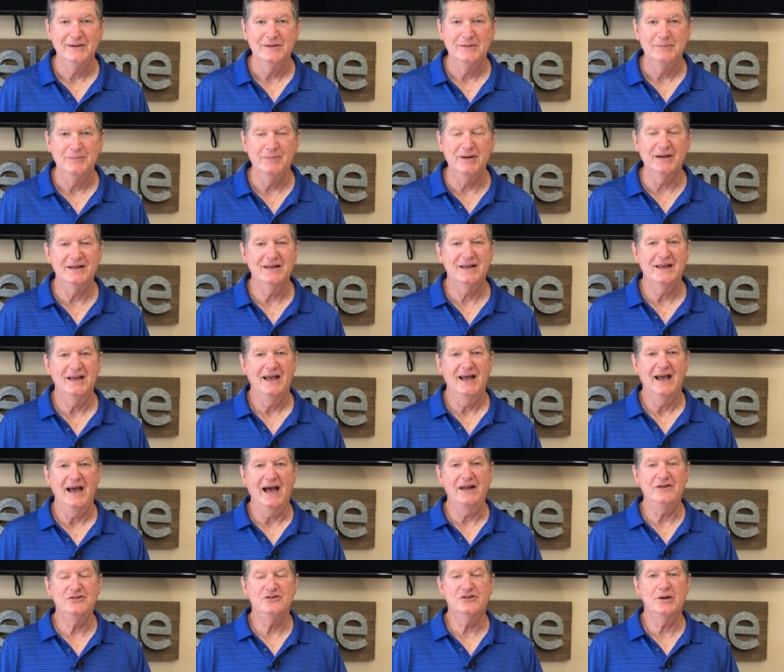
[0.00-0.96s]
But
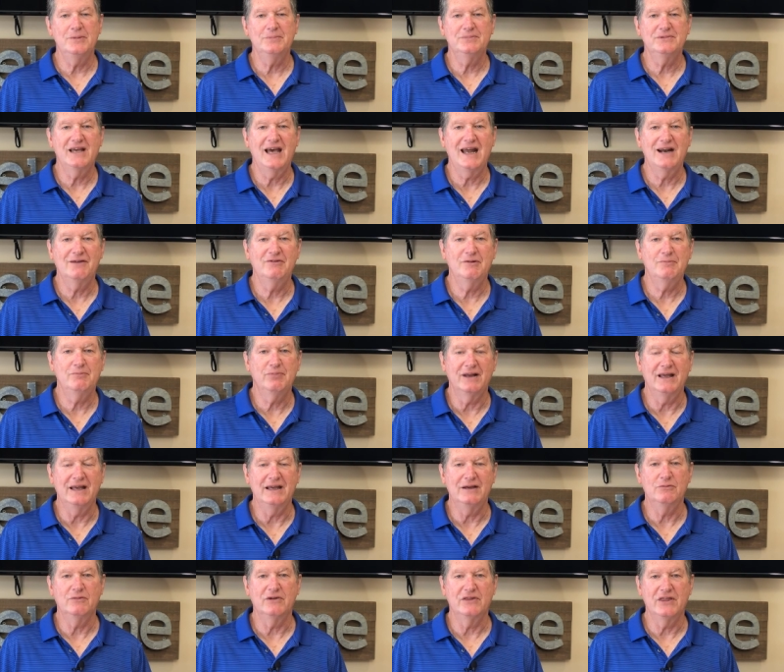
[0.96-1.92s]
I jumped out of a
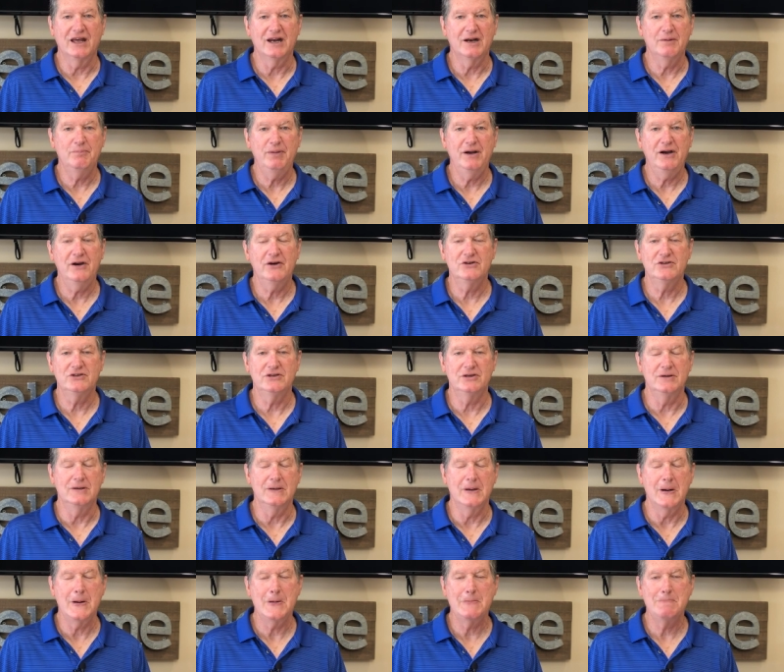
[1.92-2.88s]
plane without a
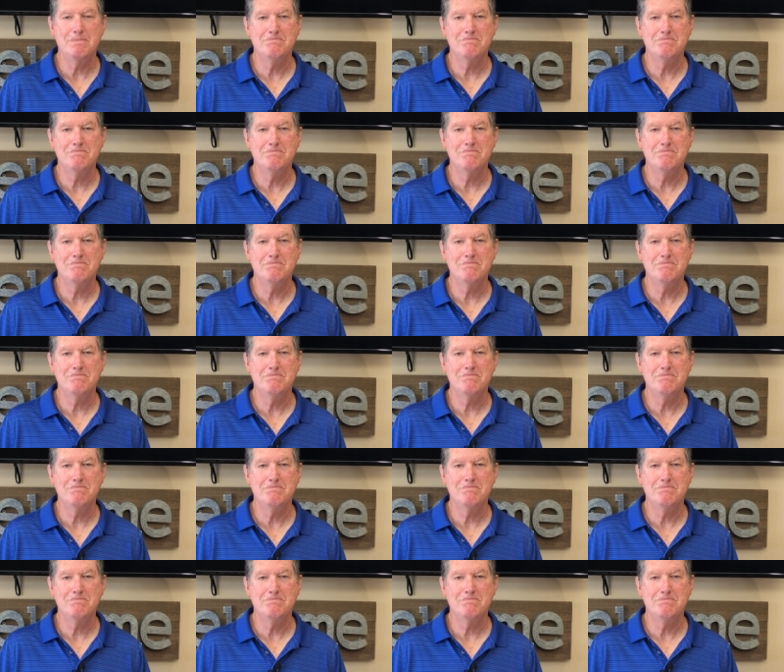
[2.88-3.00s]
parachute.